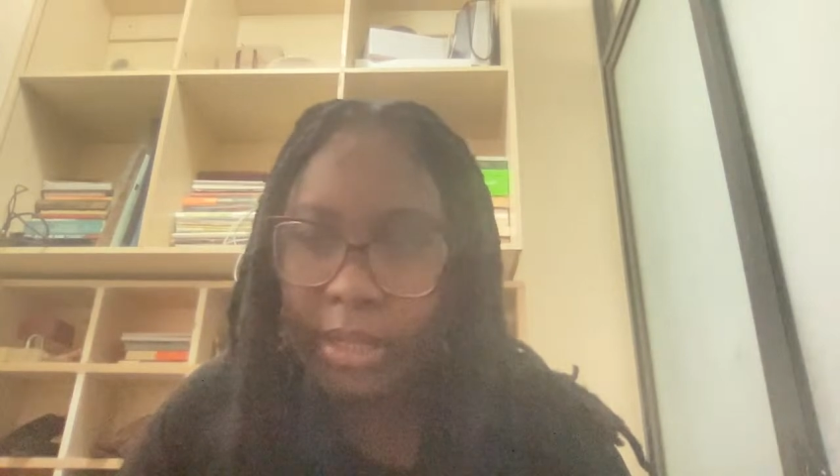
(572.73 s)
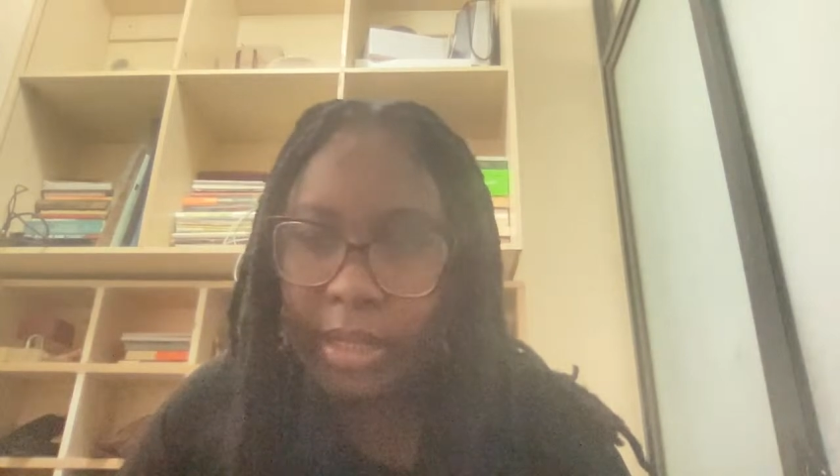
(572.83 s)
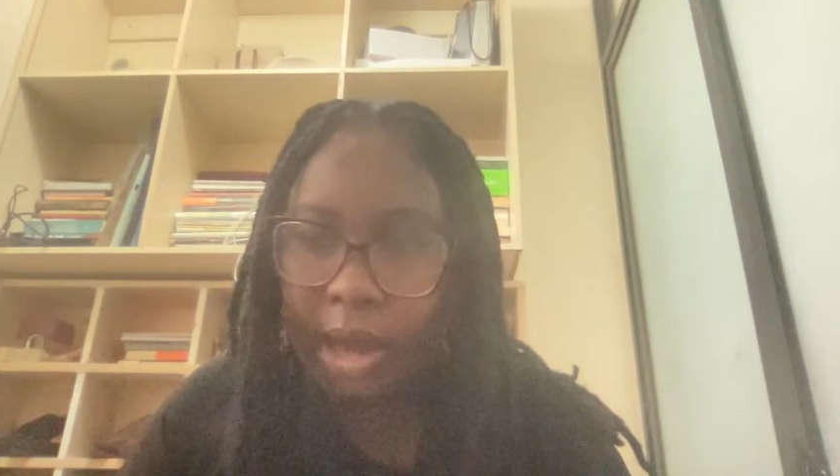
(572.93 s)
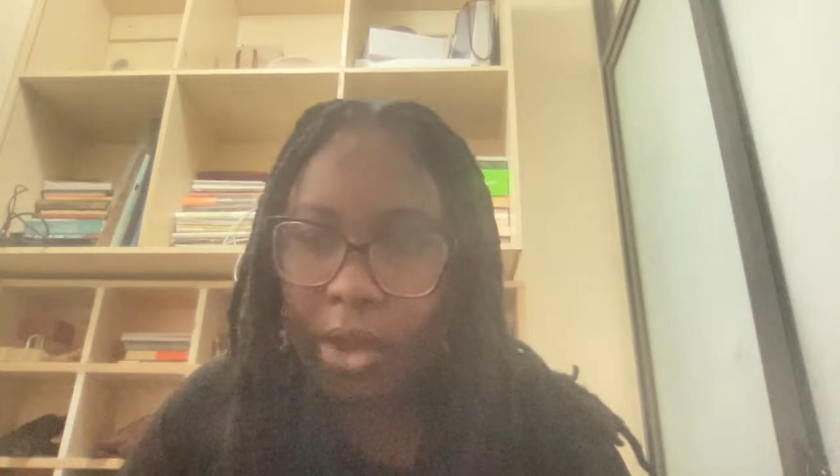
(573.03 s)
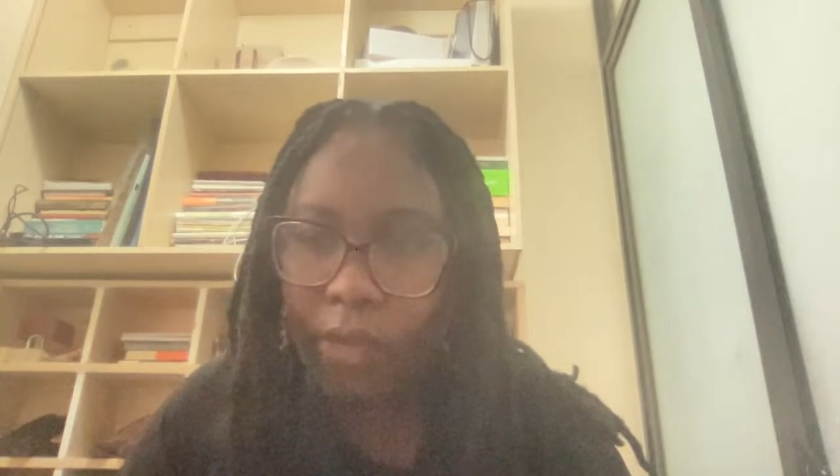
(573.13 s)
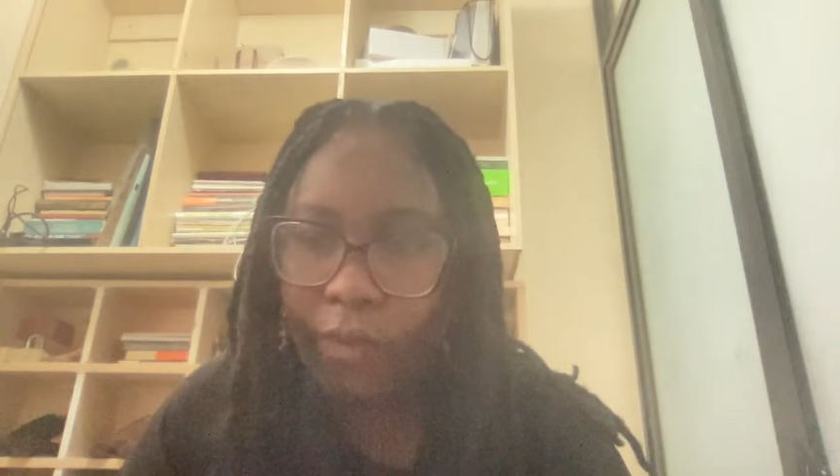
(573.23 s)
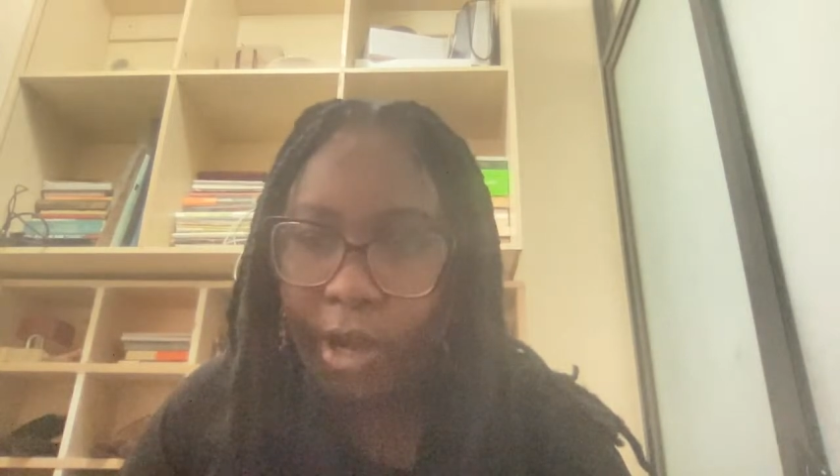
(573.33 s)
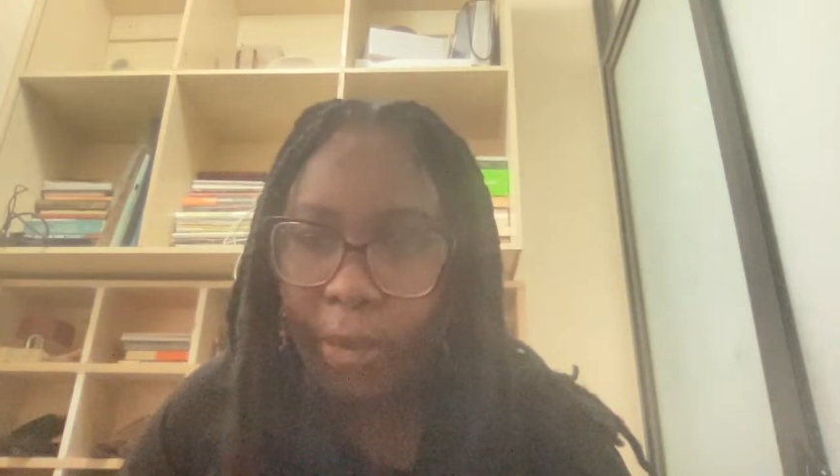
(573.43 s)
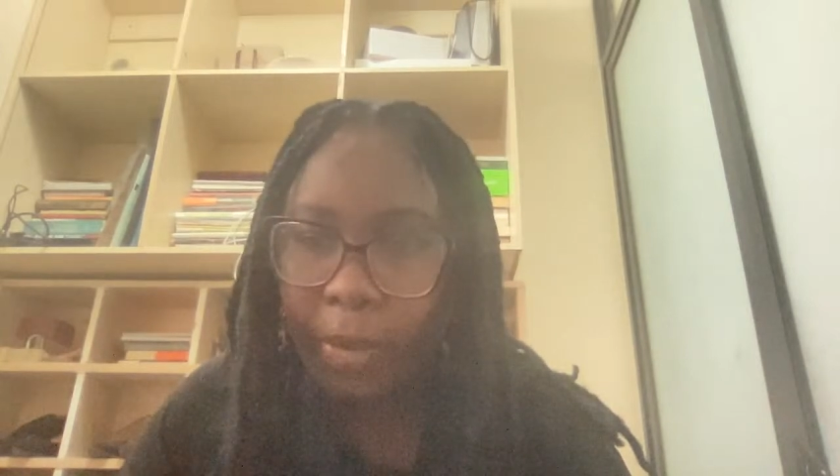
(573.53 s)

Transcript: that are offered